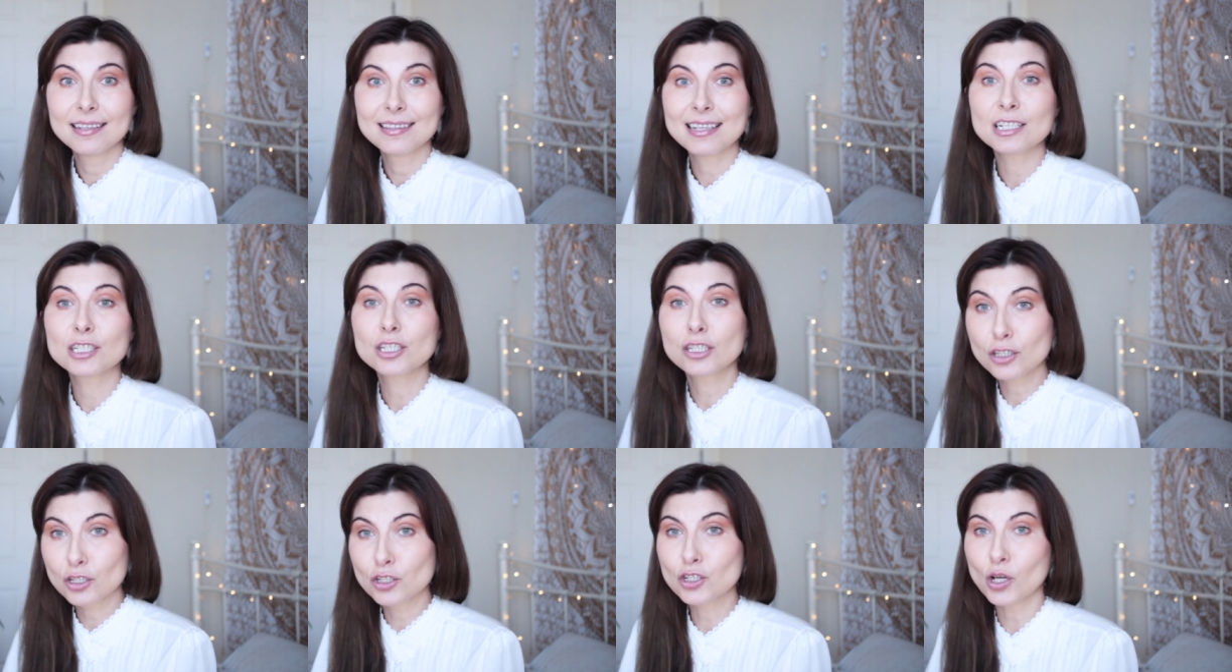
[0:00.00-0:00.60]

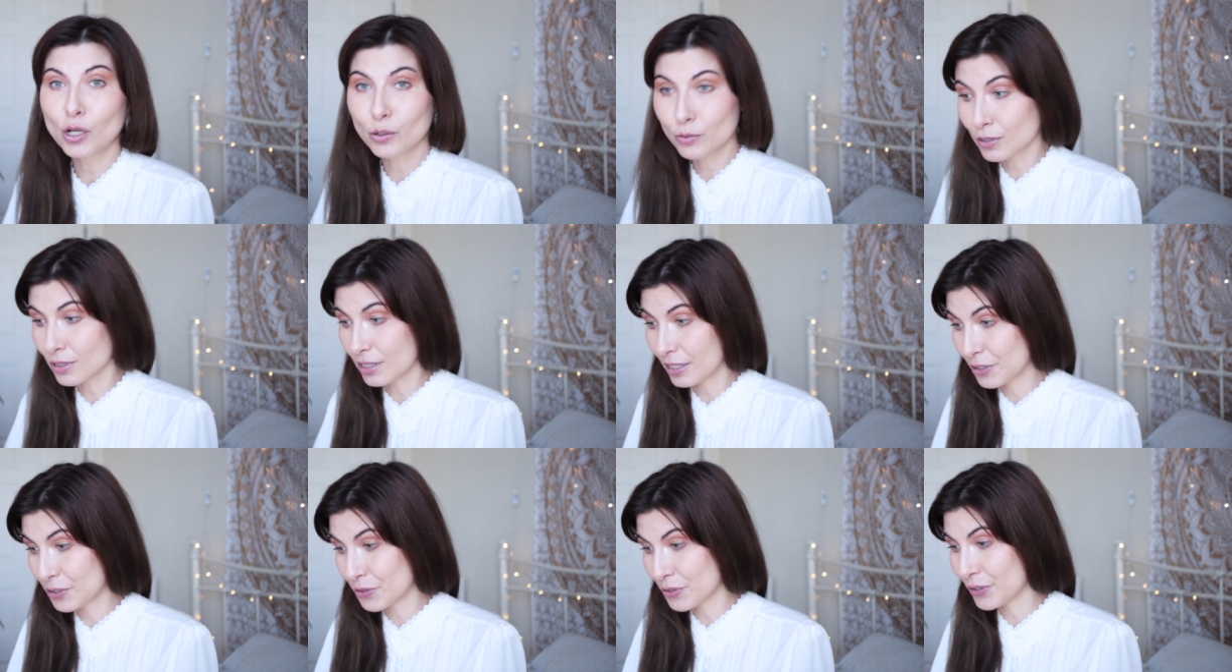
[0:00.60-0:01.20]
That's
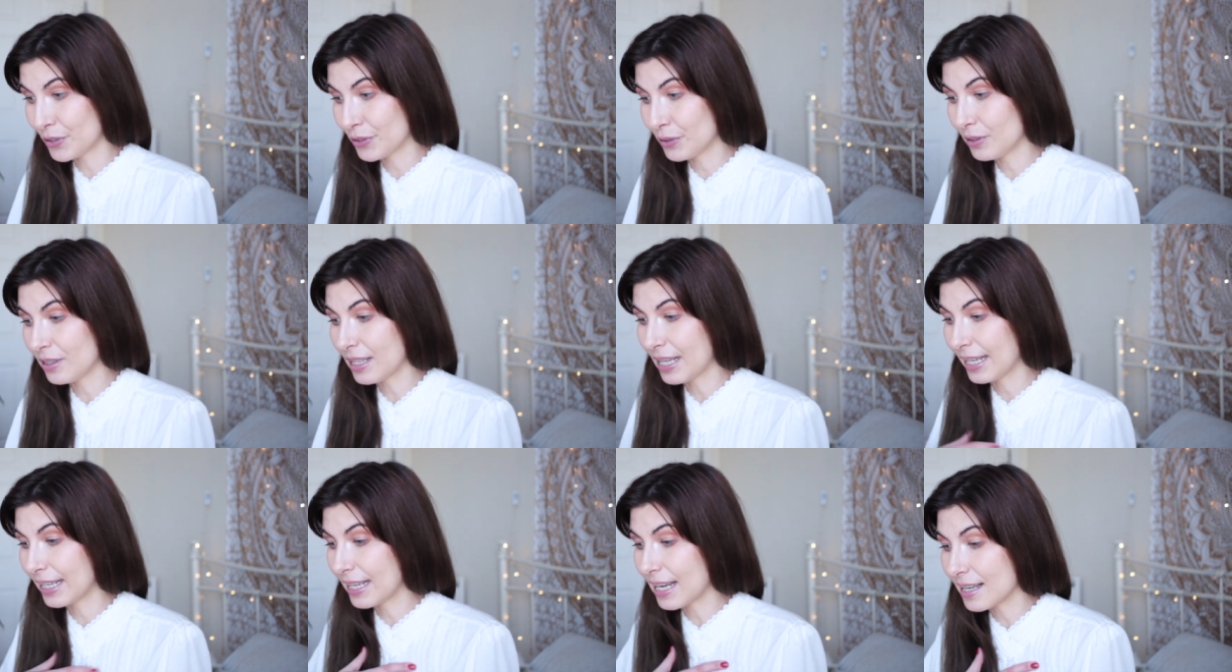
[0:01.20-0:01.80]
totally true.
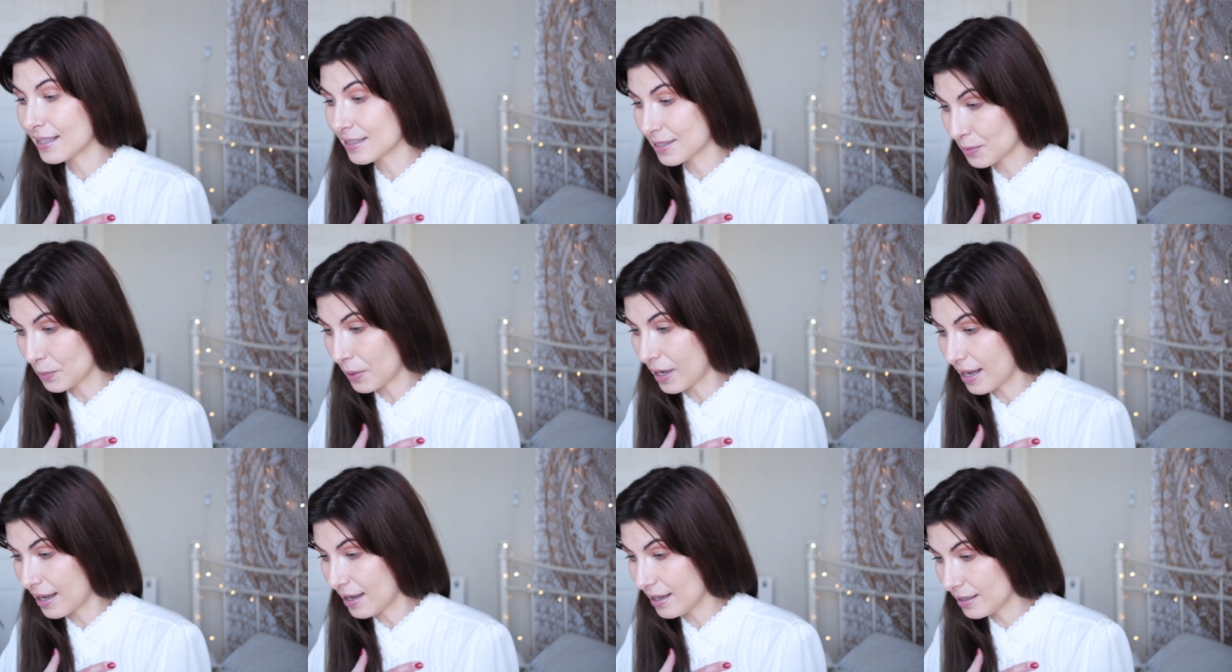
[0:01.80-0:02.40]
Like, I
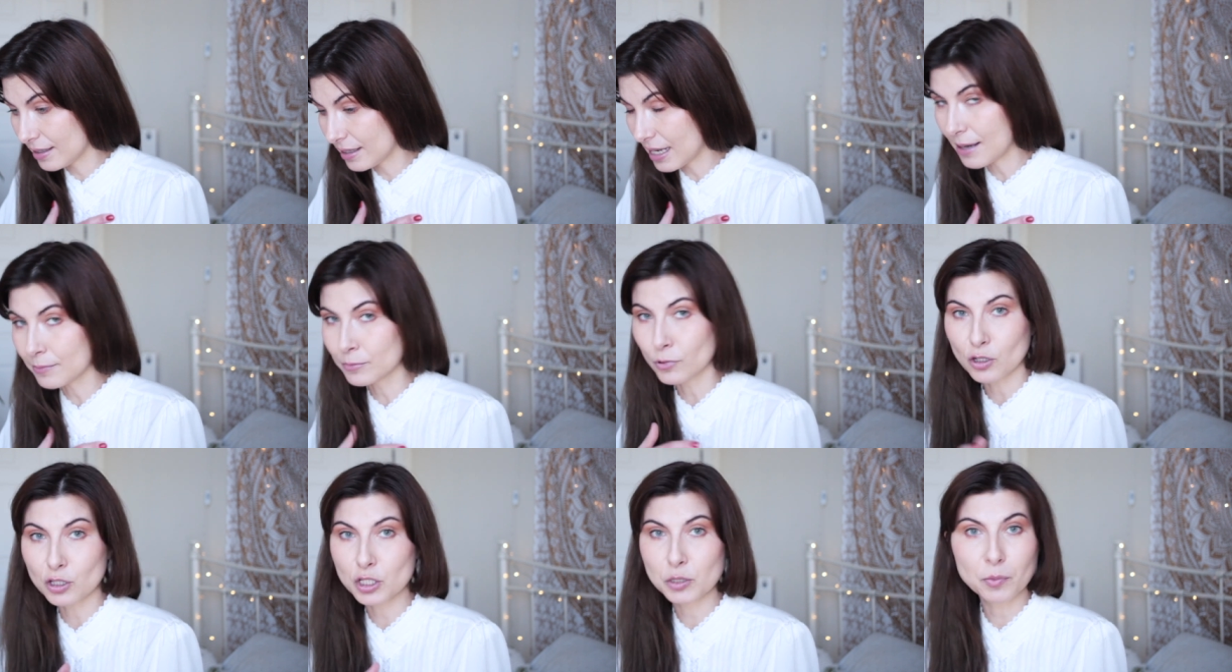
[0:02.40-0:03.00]
swear,
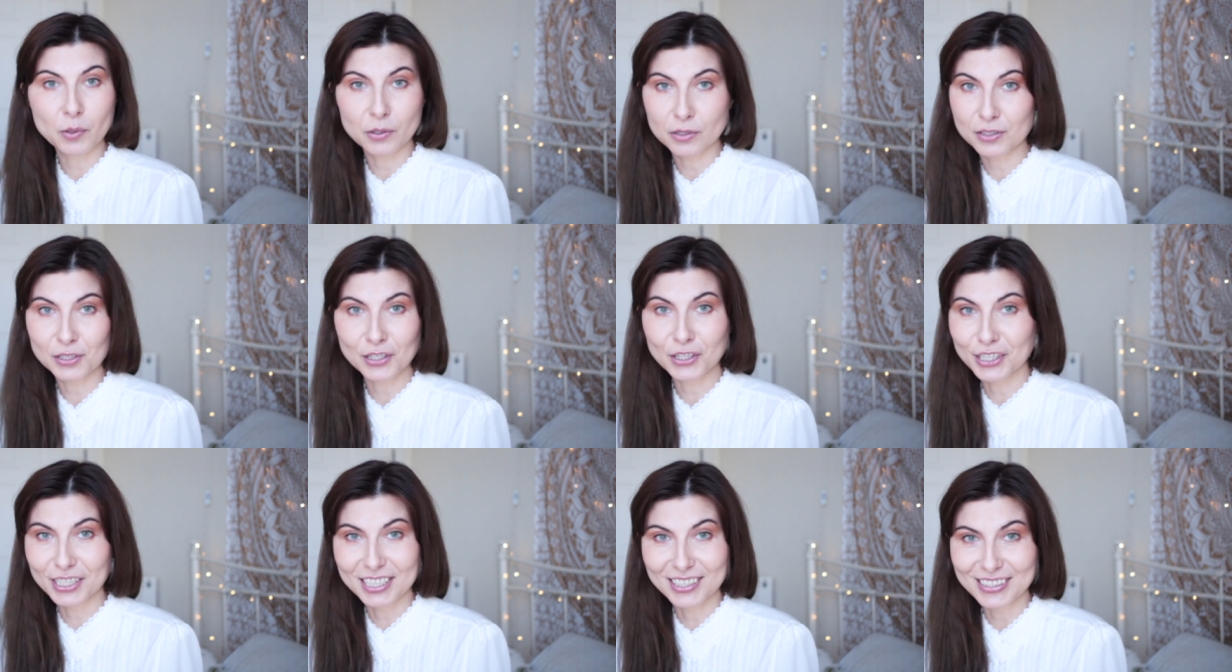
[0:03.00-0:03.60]
I'm not
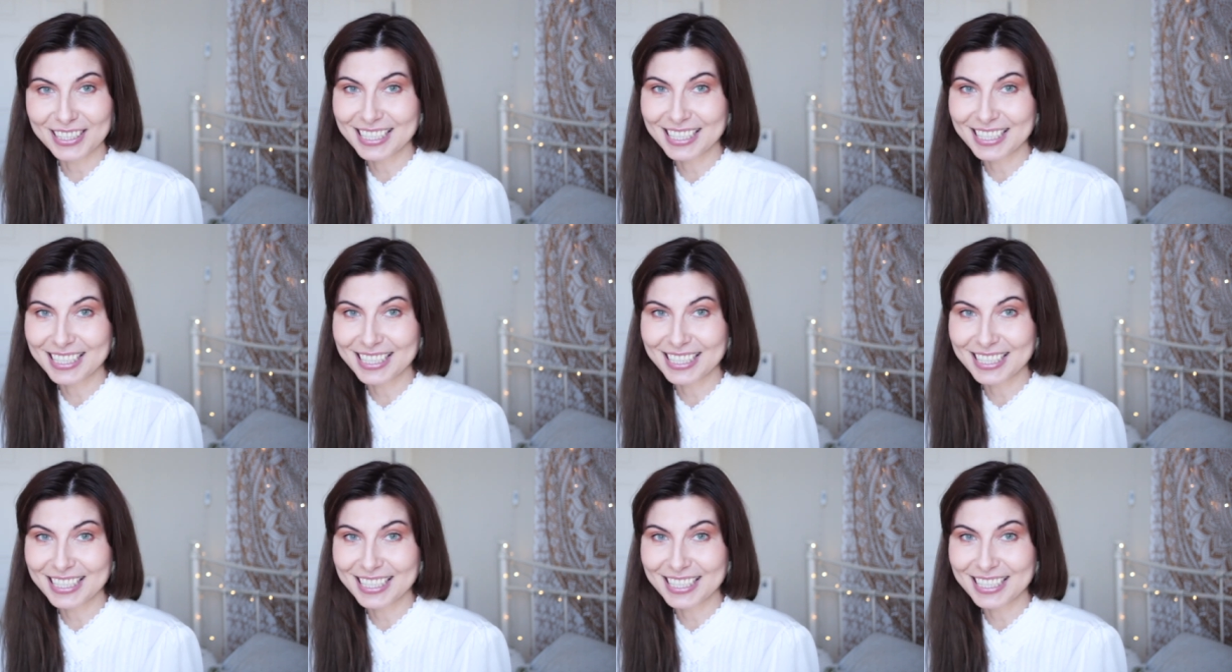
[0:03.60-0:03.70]
sponsored